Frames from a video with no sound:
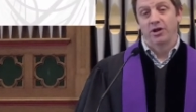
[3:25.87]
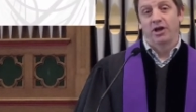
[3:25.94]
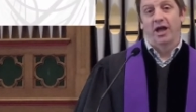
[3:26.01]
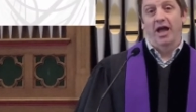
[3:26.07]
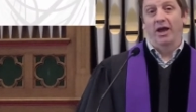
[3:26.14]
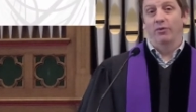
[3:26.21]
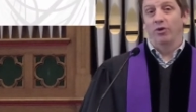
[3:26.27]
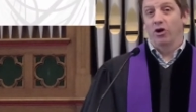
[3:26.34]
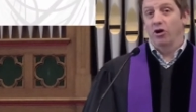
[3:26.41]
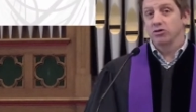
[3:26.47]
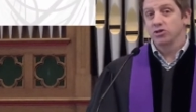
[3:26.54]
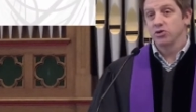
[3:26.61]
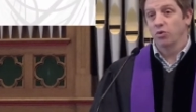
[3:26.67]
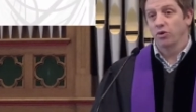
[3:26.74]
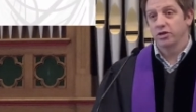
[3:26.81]
And we
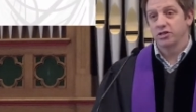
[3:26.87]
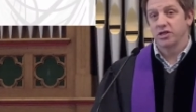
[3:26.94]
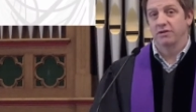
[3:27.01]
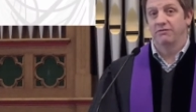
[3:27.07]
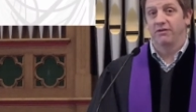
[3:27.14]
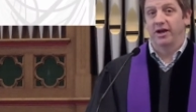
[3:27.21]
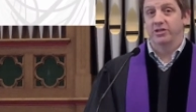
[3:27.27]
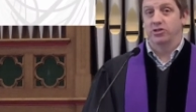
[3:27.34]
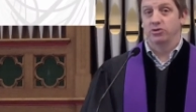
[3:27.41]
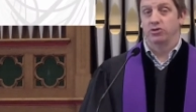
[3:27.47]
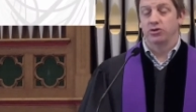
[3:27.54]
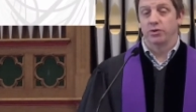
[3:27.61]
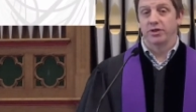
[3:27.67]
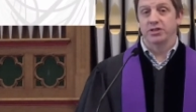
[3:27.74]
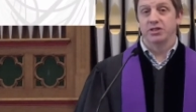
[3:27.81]
also want to invite you
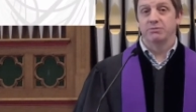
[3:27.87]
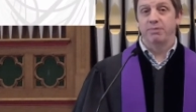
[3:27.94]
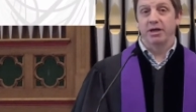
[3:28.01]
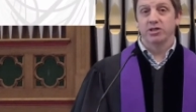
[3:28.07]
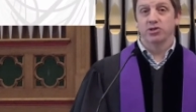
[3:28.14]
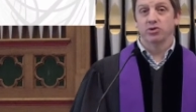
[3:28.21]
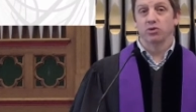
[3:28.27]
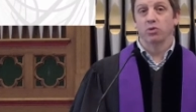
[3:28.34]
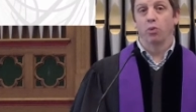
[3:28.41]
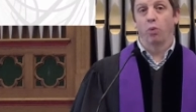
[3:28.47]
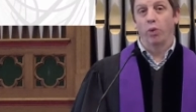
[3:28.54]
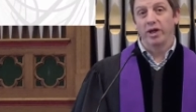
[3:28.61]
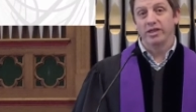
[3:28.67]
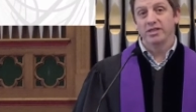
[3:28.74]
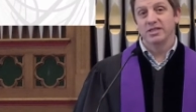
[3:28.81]
to a special
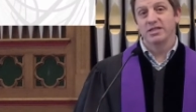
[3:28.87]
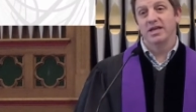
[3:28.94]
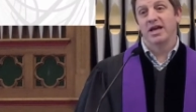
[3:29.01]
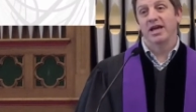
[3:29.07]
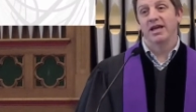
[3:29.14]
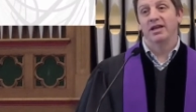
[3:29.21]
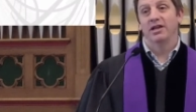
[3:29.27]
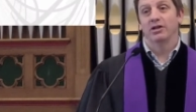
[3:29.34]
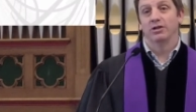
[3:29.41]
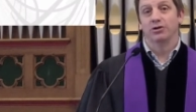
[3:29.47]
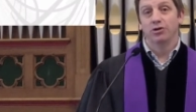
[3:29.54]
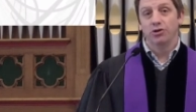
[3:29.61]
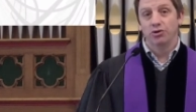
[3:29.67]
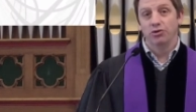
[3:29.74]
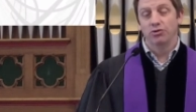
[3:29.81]
Wednesday
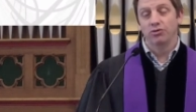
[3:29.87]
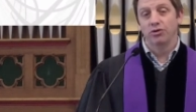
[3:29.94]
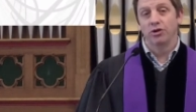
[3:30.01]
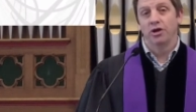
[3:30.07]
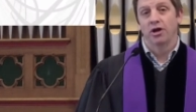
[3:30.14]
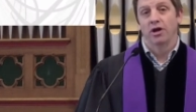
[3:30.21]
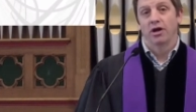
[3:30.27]
noon